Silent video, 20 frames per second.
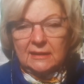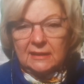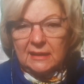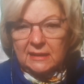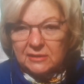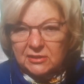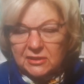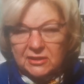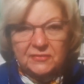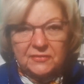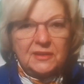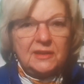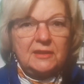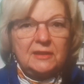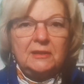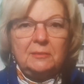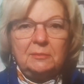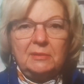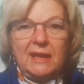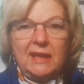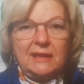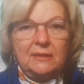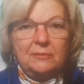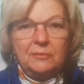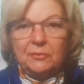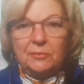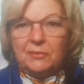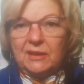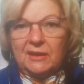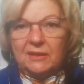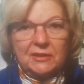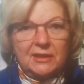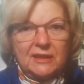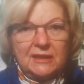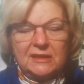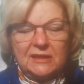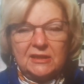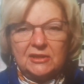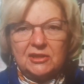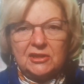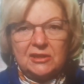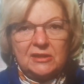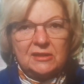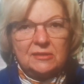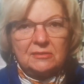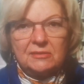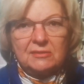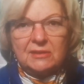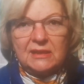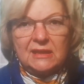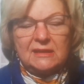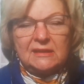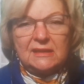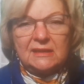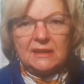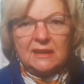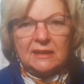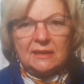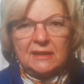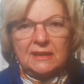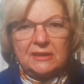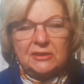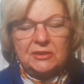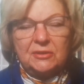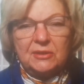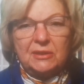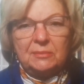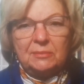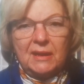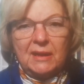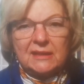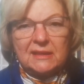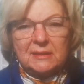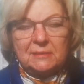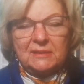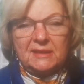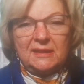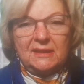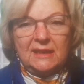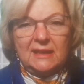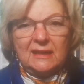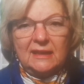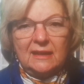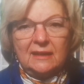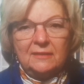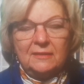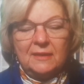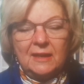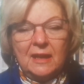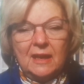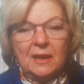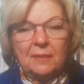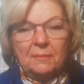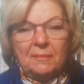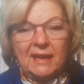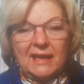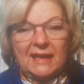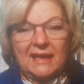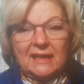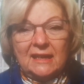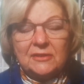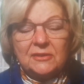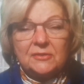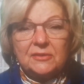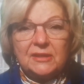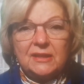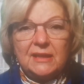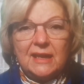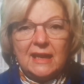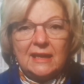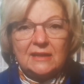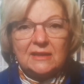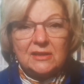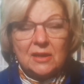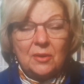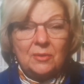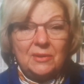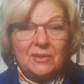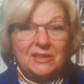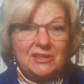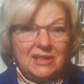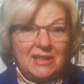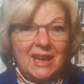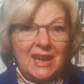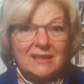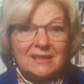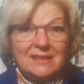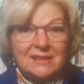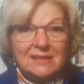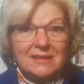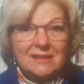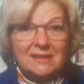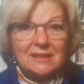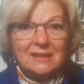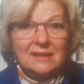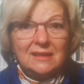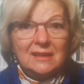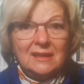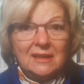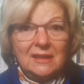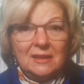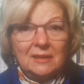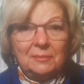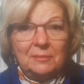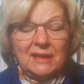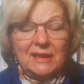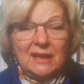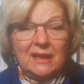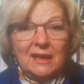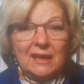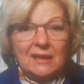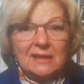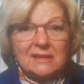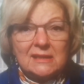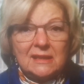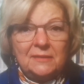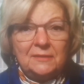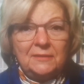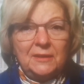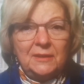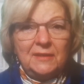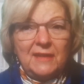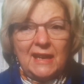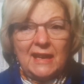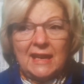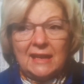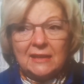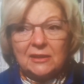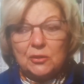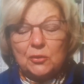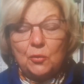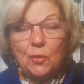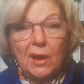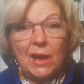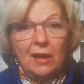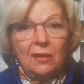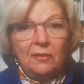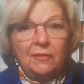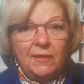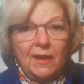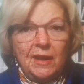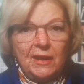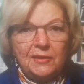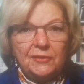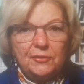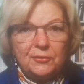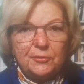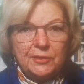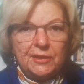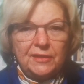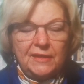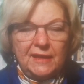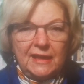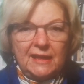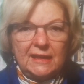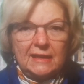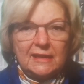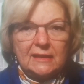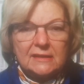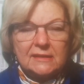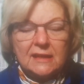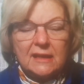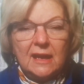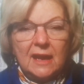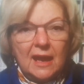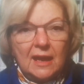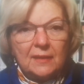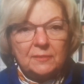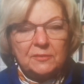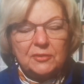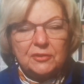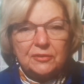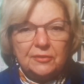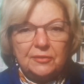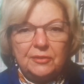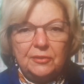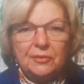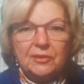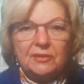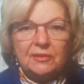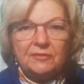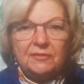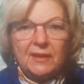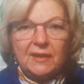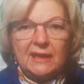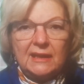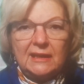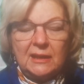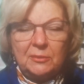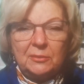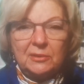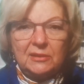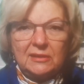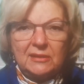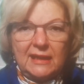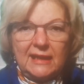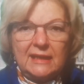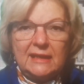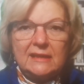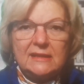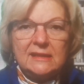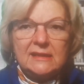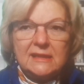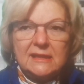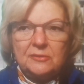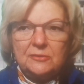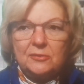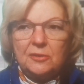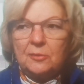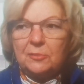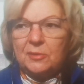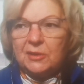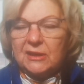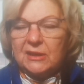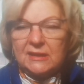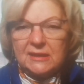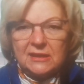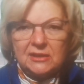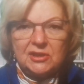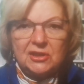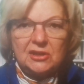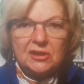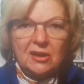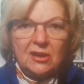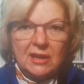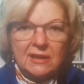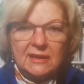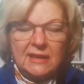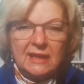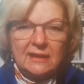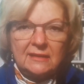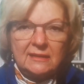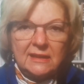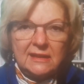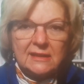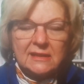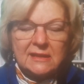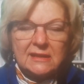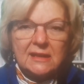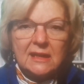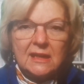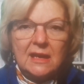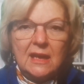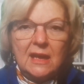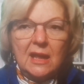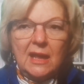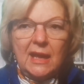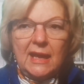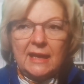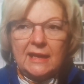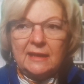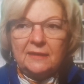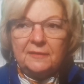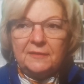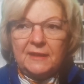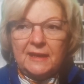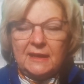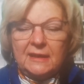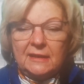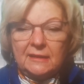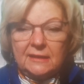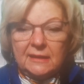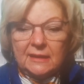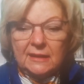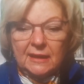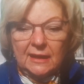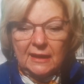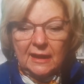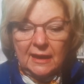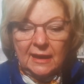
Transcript: and then just fill in the blank with whatever condition that you can possibly think of? My answer to that is always yes. Because they had 1,200 things. I'm sure you can find a related syndrome or condition on that list. And if they